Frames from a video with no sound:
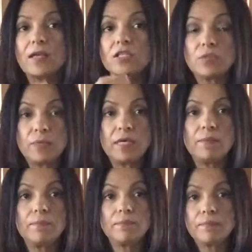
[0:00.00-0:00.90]
to
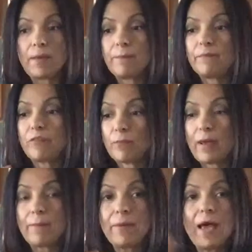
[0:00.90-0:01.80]
me, for my
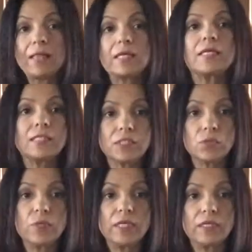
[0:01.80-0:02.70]
palate, it's
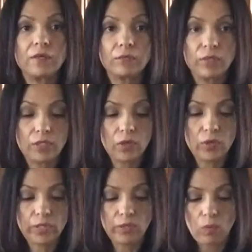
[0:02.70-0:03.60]
sweet enough with the
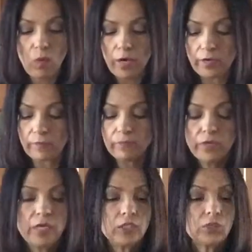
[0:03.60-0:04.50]
coconut water.
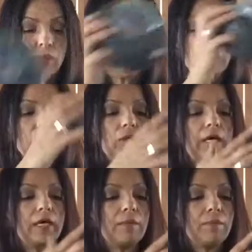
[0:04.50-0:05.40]
So we're gonna go
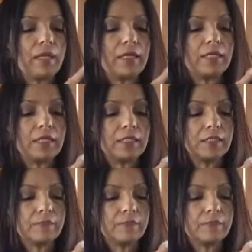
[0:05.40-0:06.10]
ahead and blend this.